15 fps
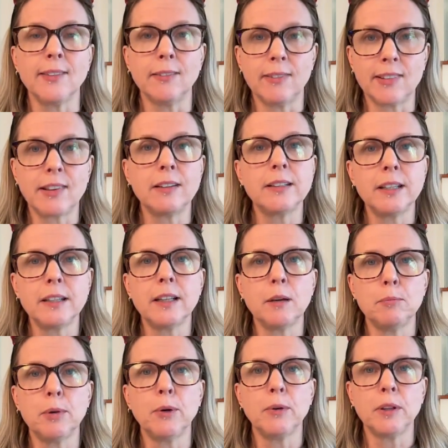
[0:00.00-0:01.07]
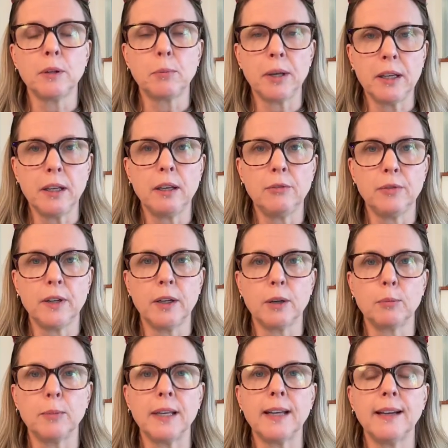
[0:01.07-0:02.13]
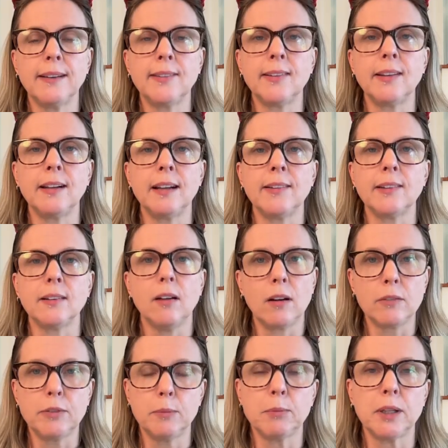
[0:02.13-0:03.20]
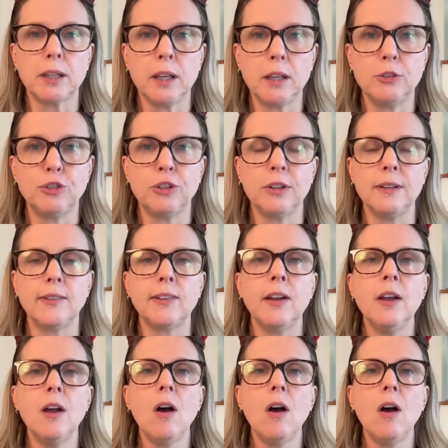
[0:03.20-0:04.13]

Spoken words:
of studying that bone in the pinky finger because it has a lot of implications